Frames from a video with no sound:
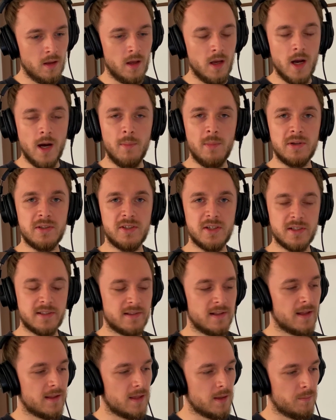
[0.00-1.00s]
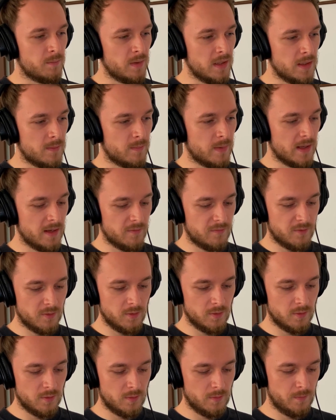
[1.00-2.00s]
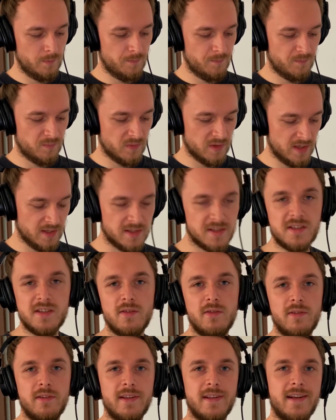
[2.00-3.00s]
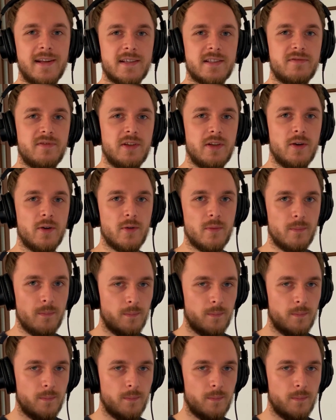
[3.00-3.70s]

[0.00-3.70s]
I'ma just let the beat play for you and see you in the next video.